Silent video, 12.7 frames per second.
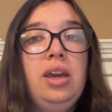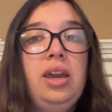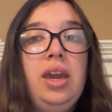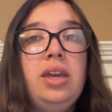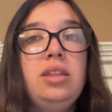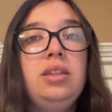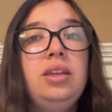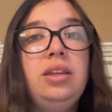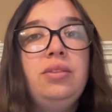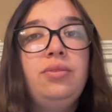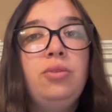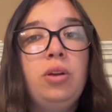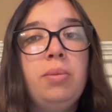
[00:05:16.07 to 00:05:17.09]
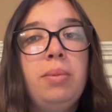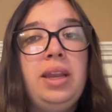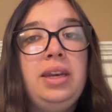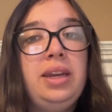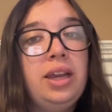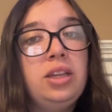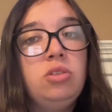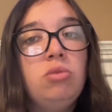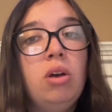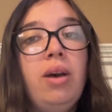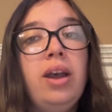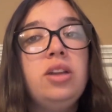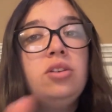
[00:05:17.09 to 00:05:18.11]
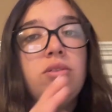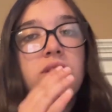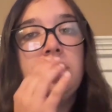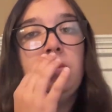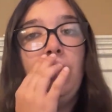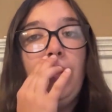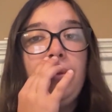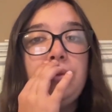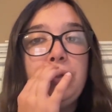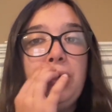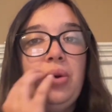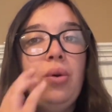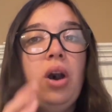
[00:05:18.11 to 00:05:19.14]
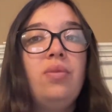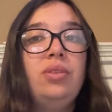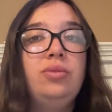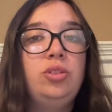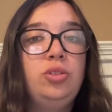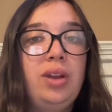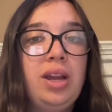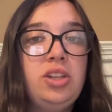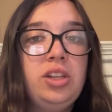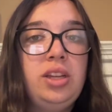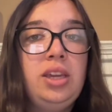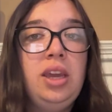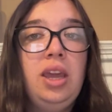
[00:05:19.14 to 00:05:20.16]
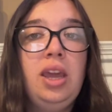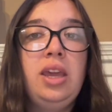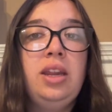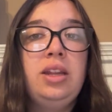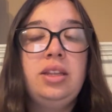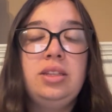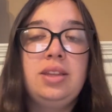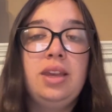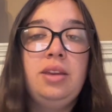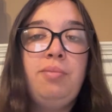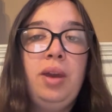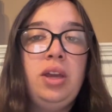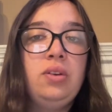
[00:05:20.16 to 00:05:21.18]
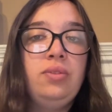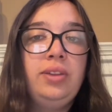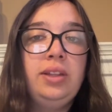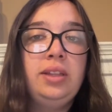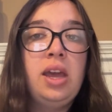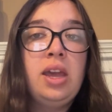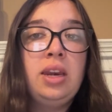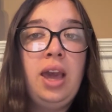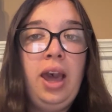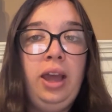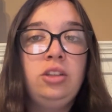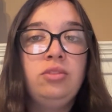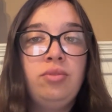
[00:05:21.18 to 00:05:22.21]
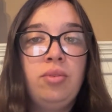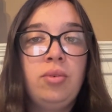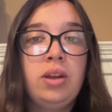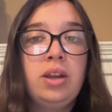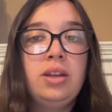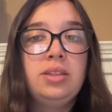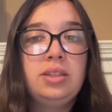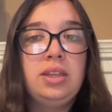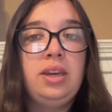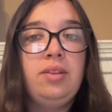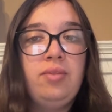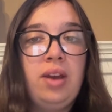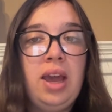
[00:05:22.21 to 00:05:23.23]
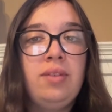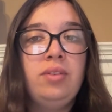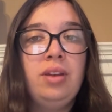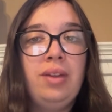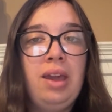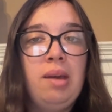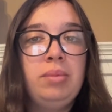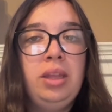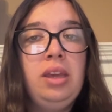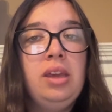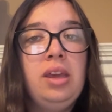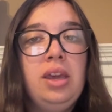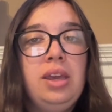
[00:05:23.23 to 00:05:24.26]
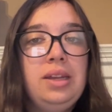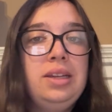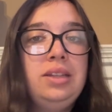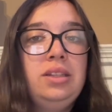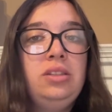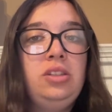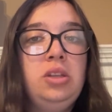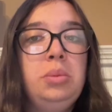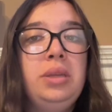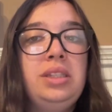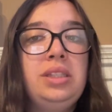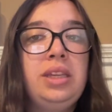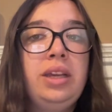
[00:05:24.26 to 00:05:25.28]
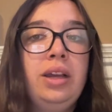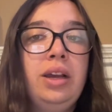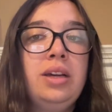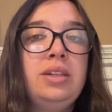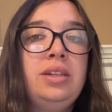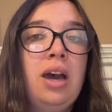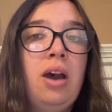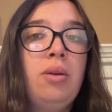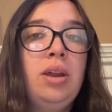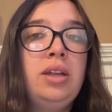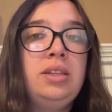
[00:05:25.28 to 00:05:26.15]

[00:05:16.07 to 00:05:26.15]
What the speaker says: And then for my next quote, I chose a quote to go off of tragedy, and it is said by Ophelia in Act 4, Scene 5 of Hamlet. And it says, "You must sing a down,